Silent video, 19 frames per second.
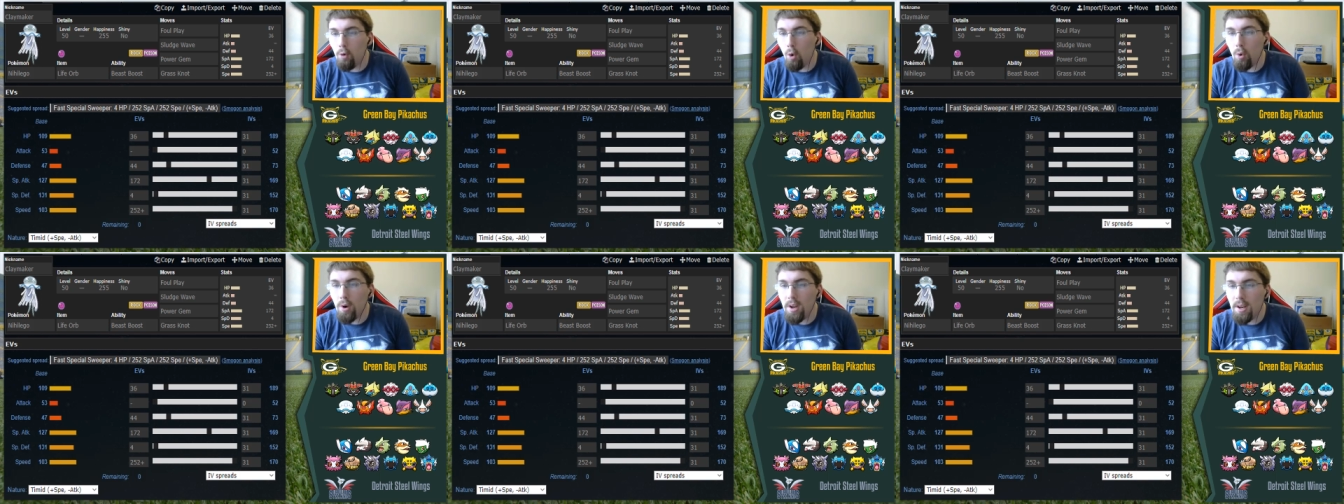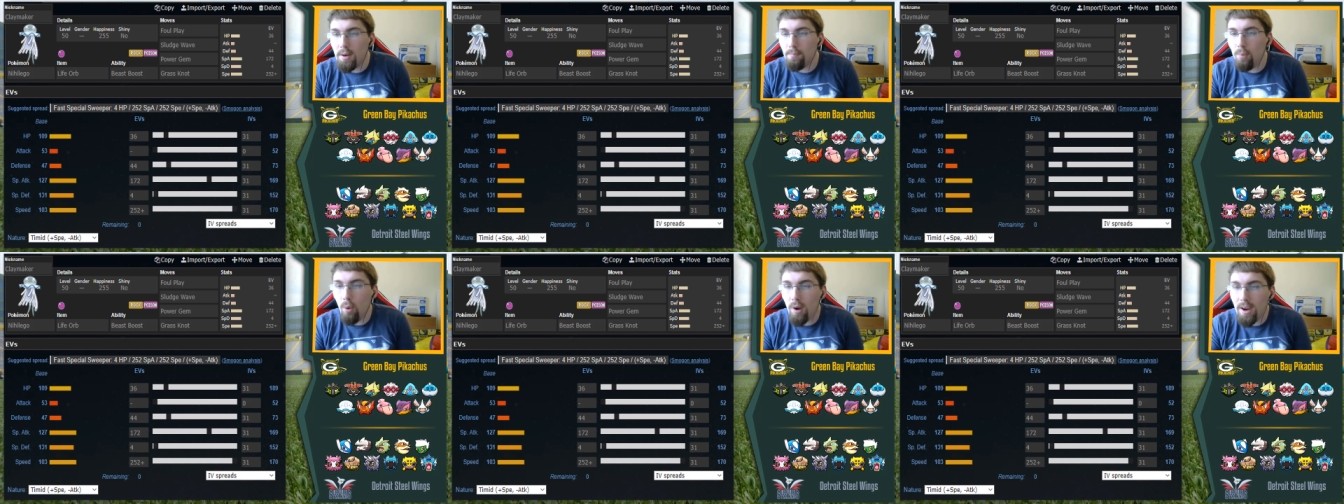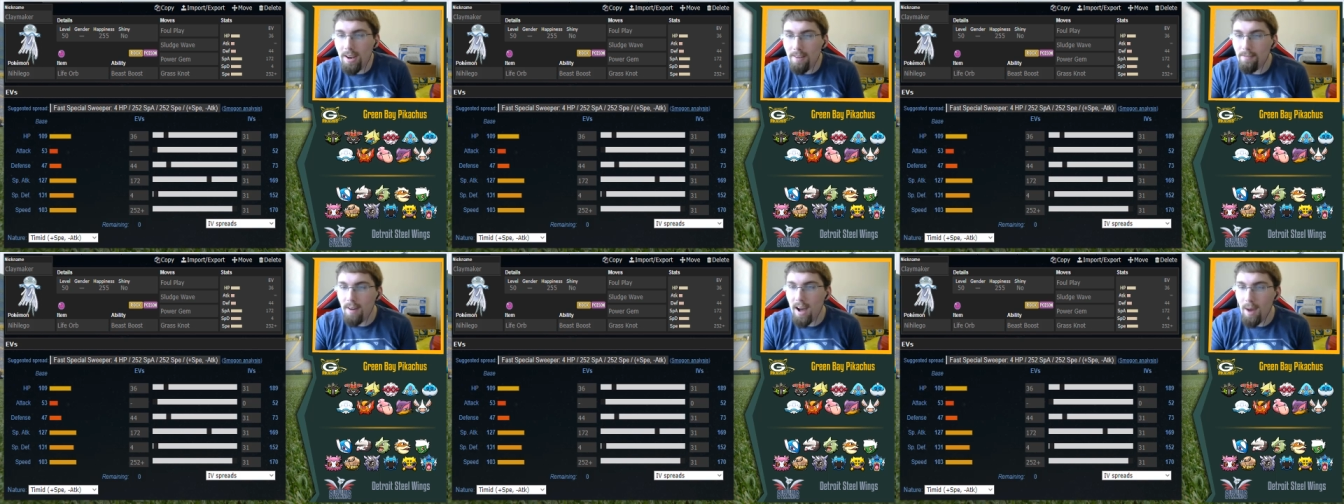
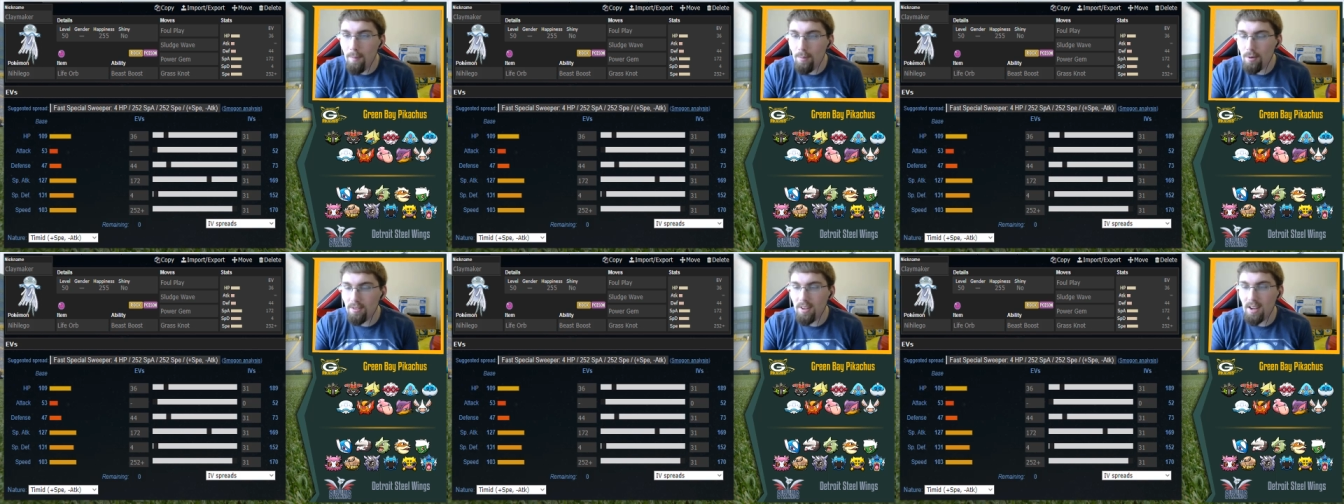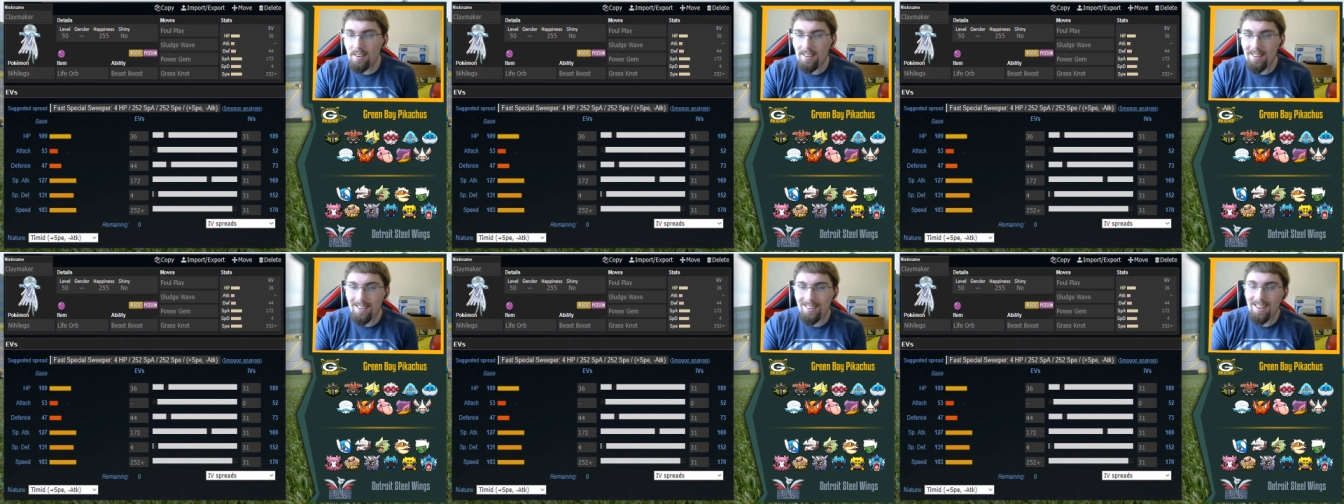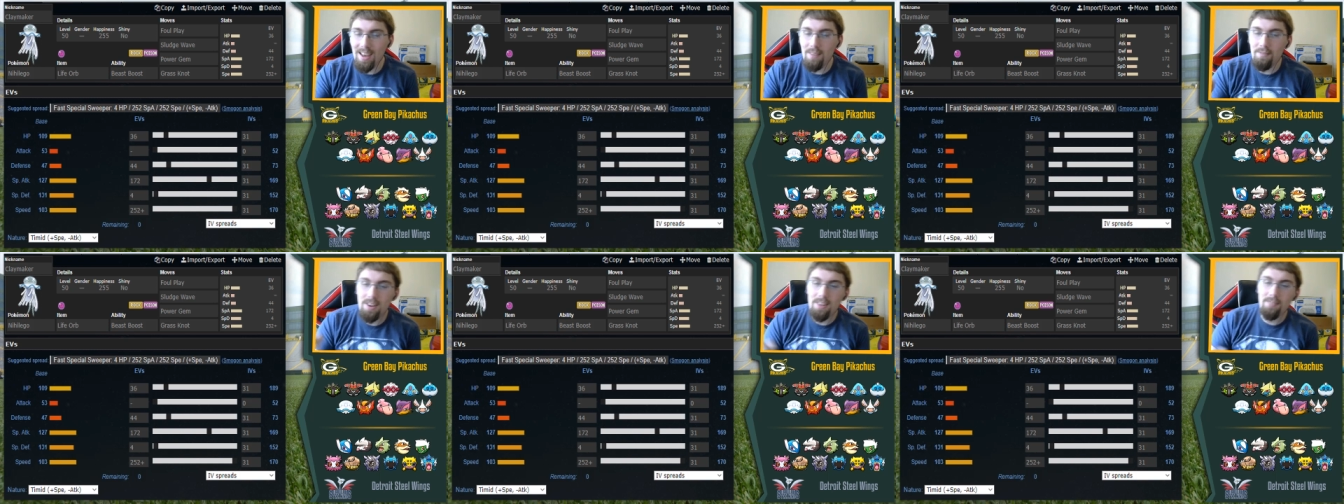40.5% to
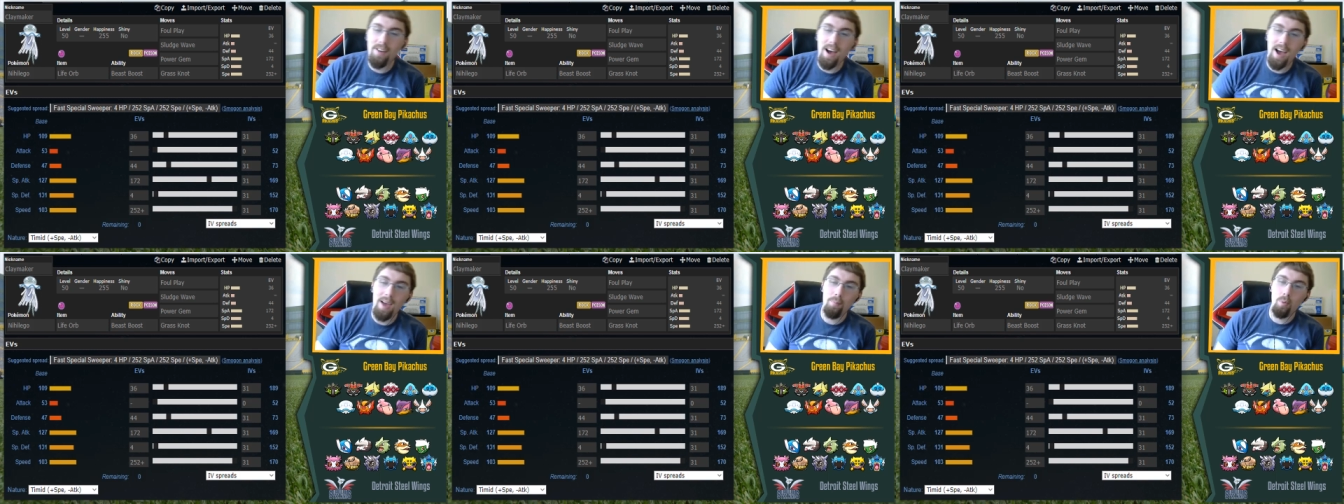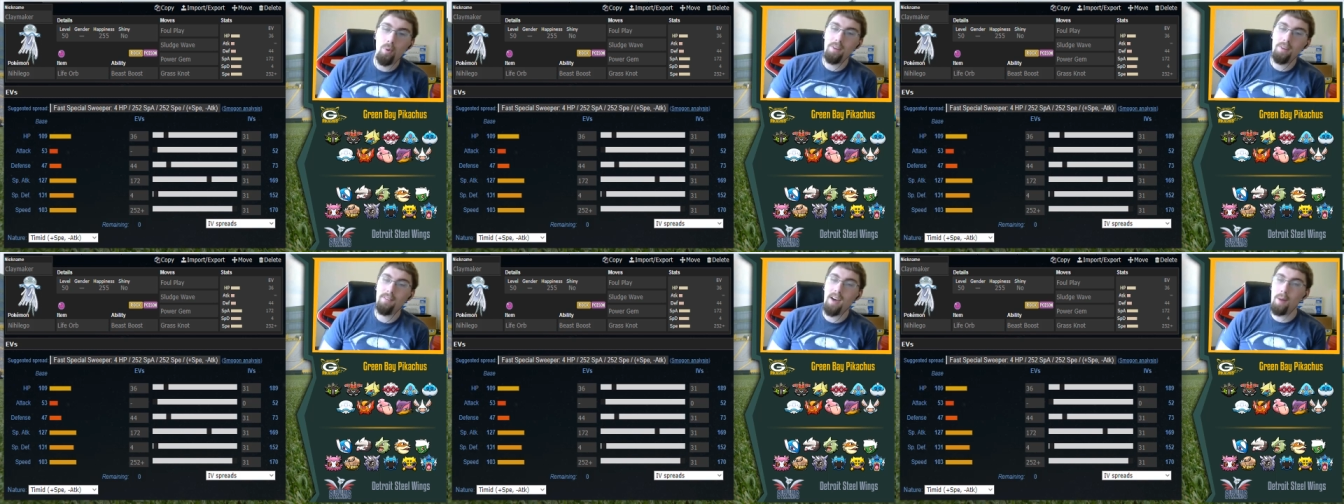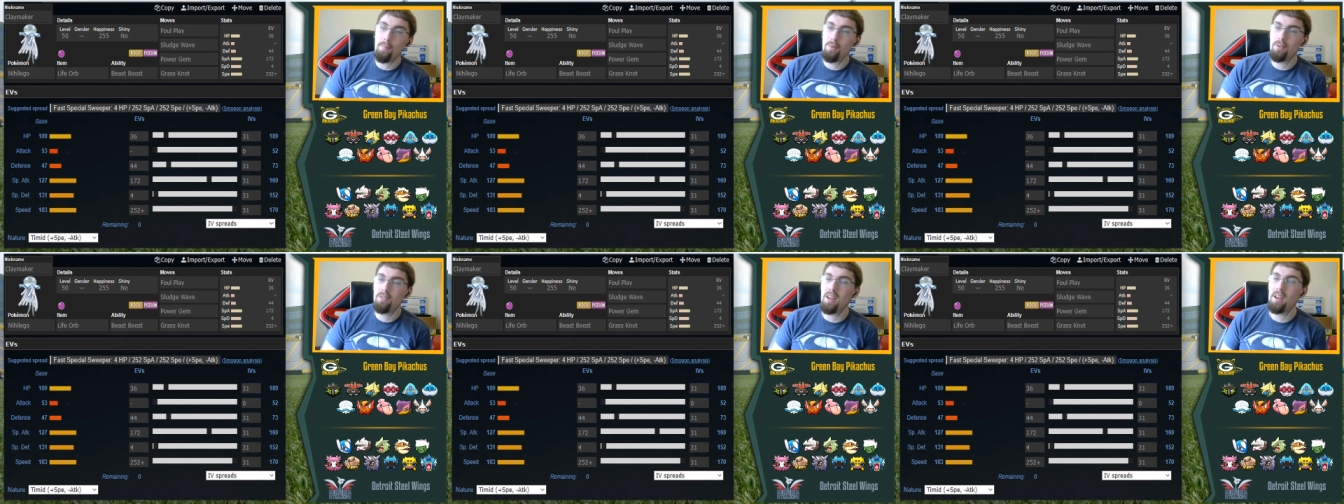
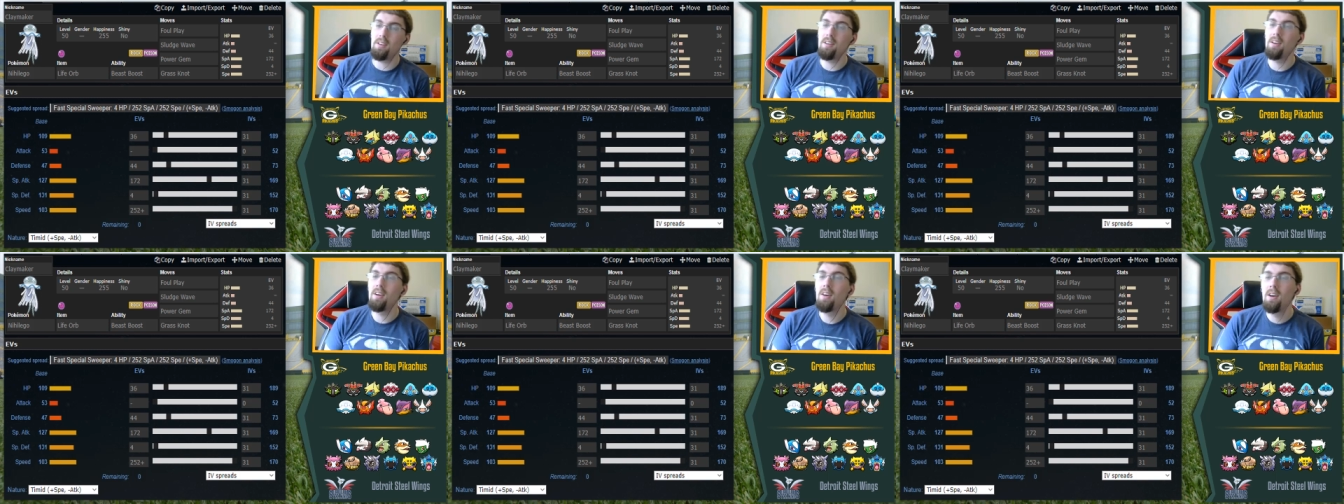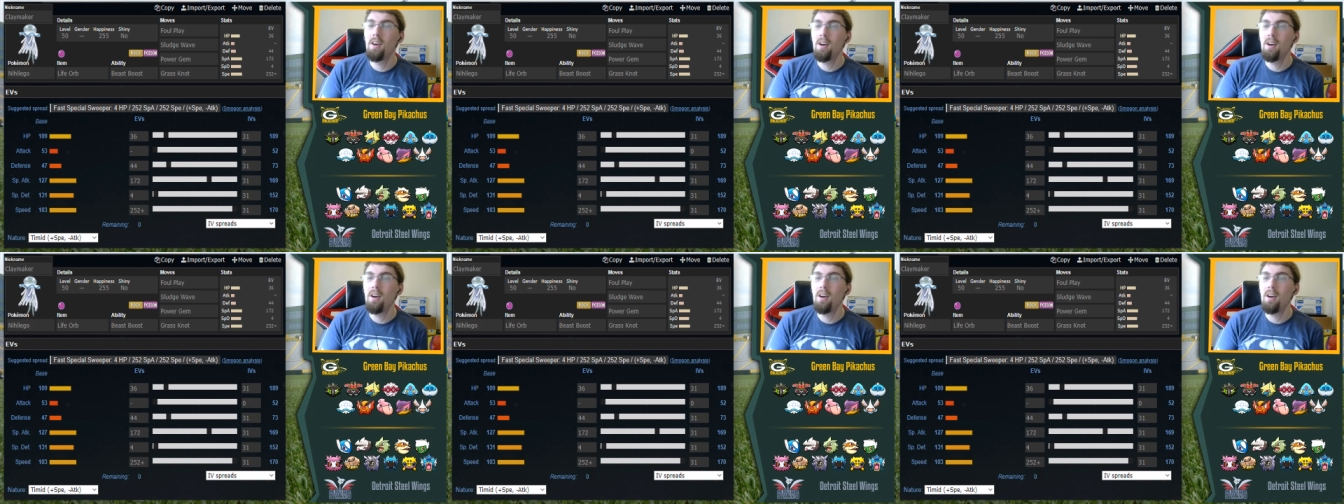75.5%.